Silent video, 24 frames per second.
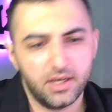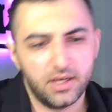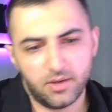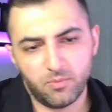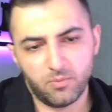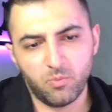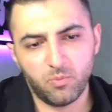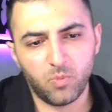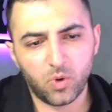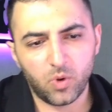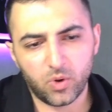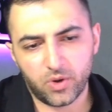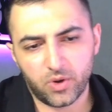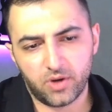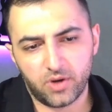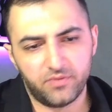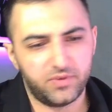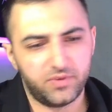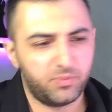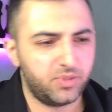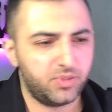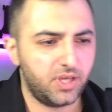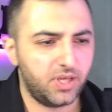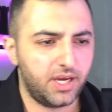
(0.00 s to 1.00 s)
More of the
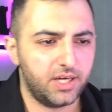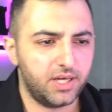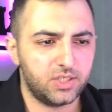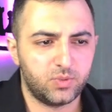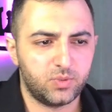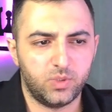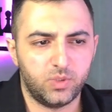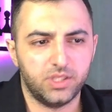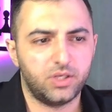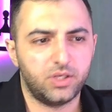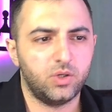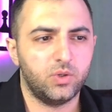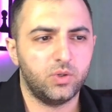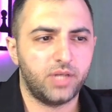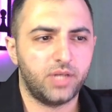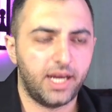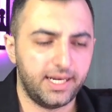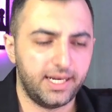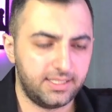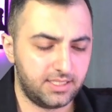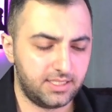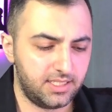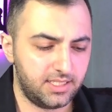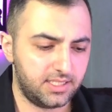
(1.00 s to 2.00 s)
players will go
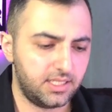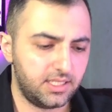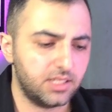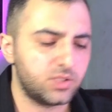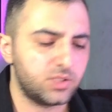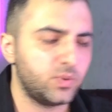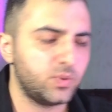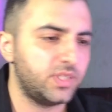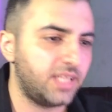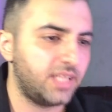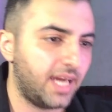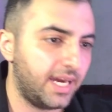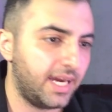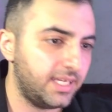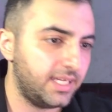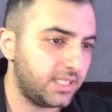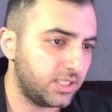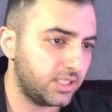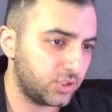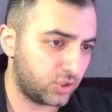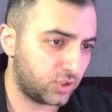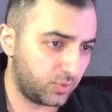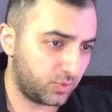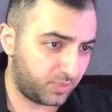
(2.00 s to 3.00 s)
knight c6 with the idea
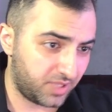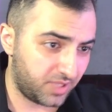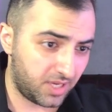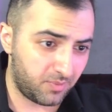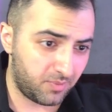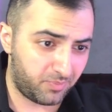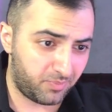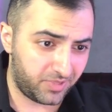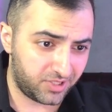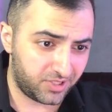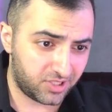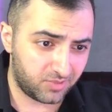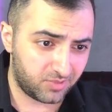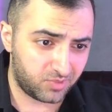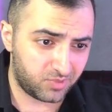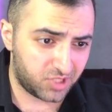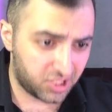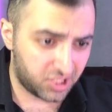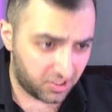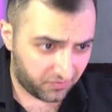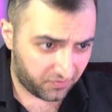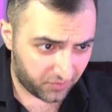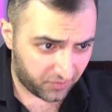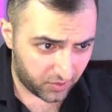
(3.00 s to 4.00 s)
to play bishop
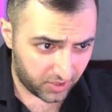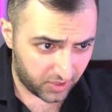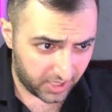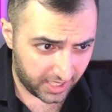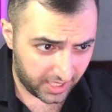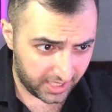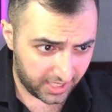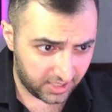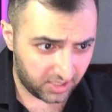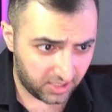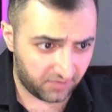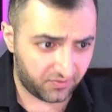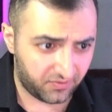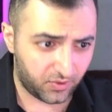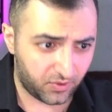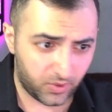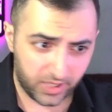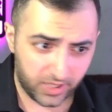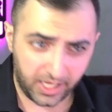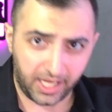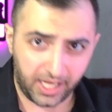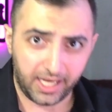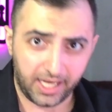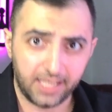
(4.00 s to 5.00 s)
g4, knight d4
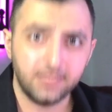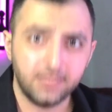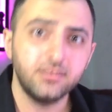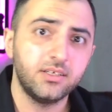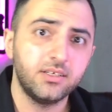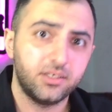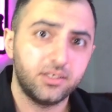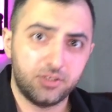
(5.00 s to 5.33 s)
again.